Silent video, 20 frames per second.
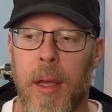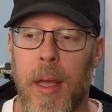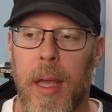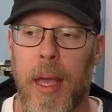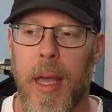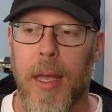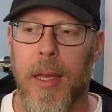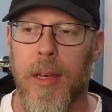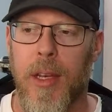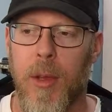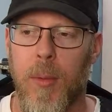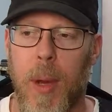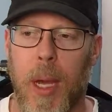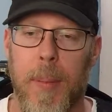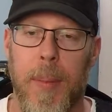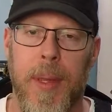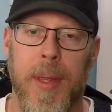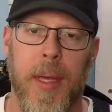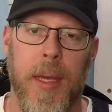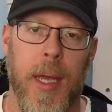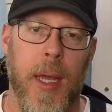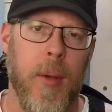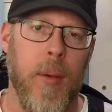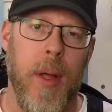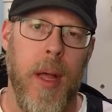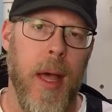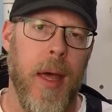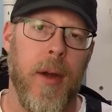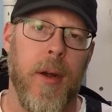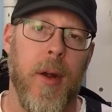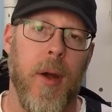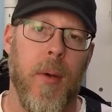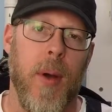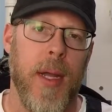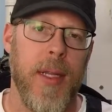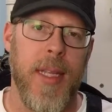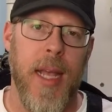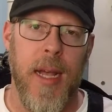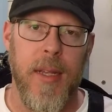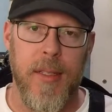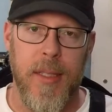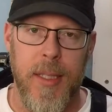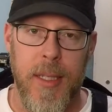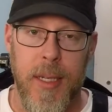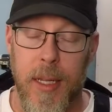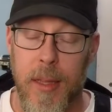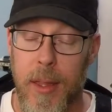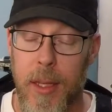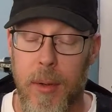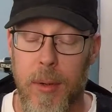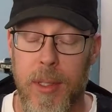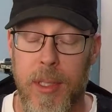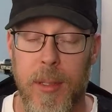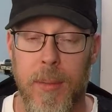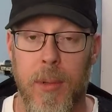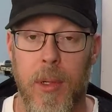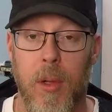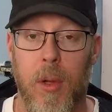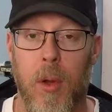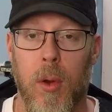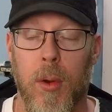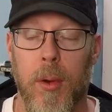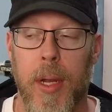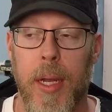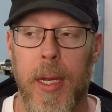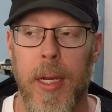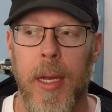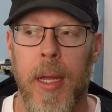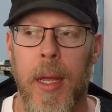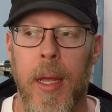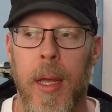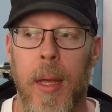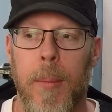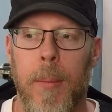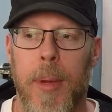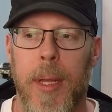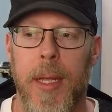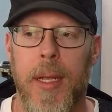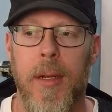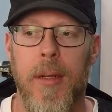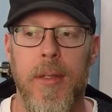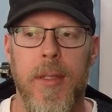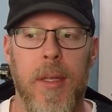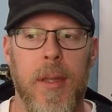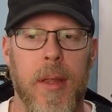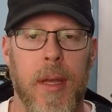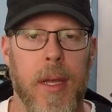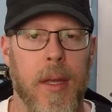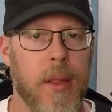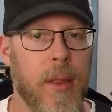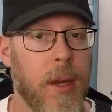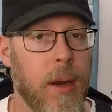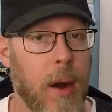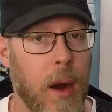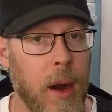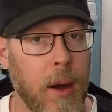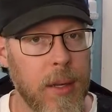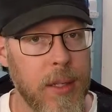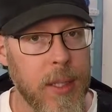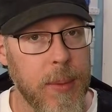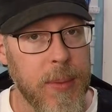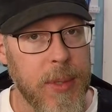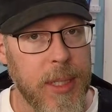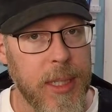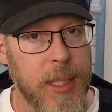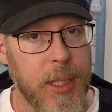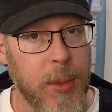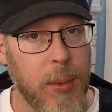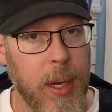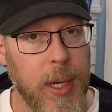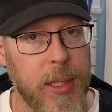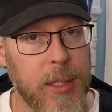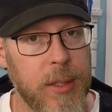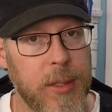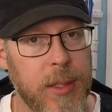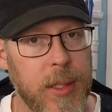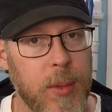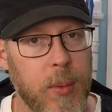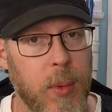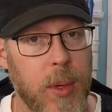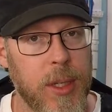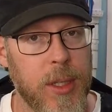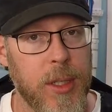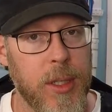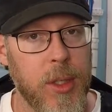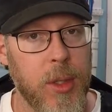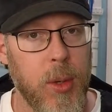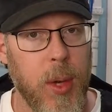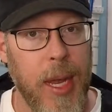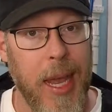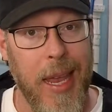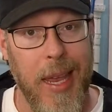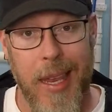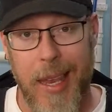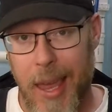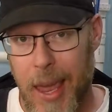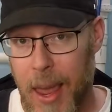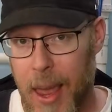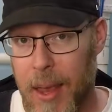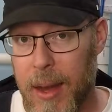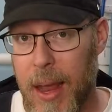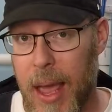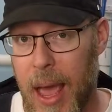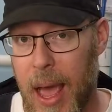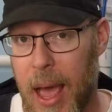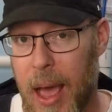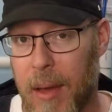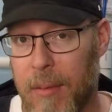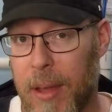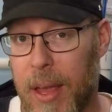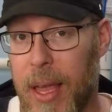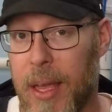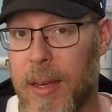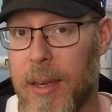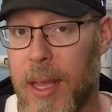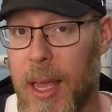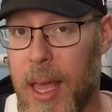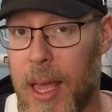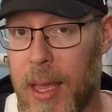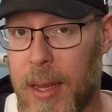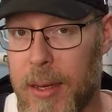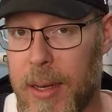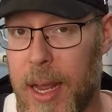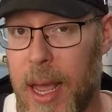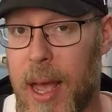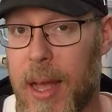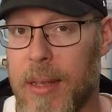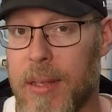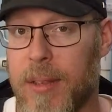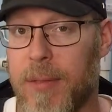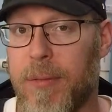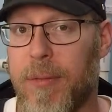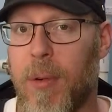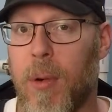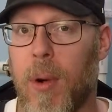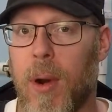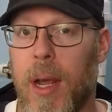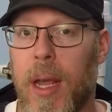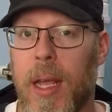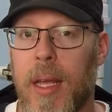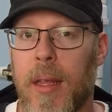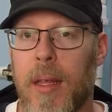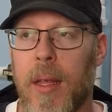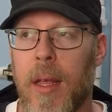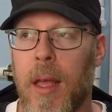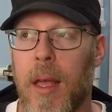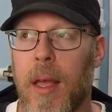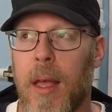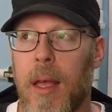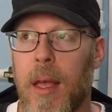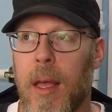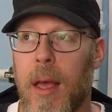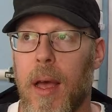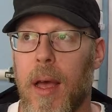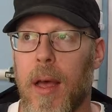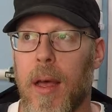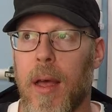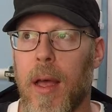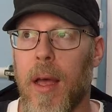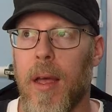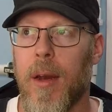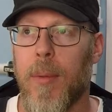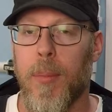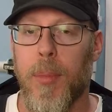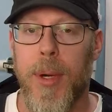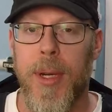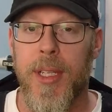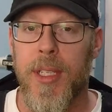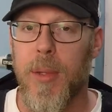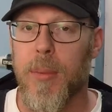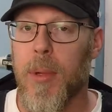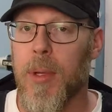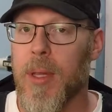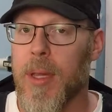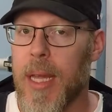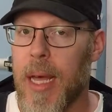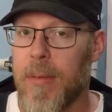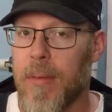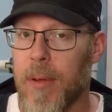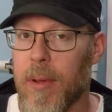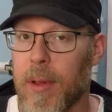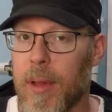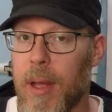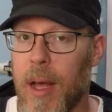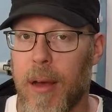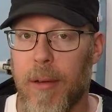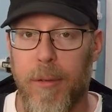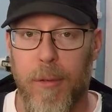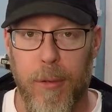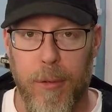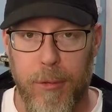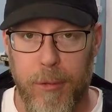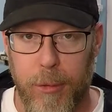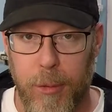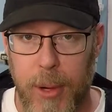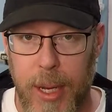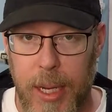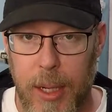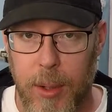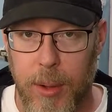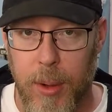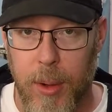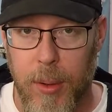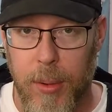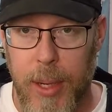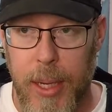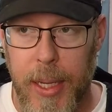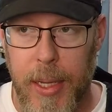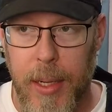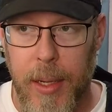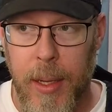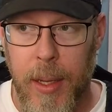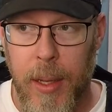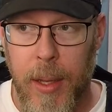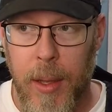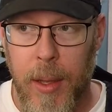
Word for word: And you might be thinking, well, I don't know, I tested it and there was some chlorine. But here's the thing there are some situations in which you can, have and can test for a uh, an appreciable level of free chlorine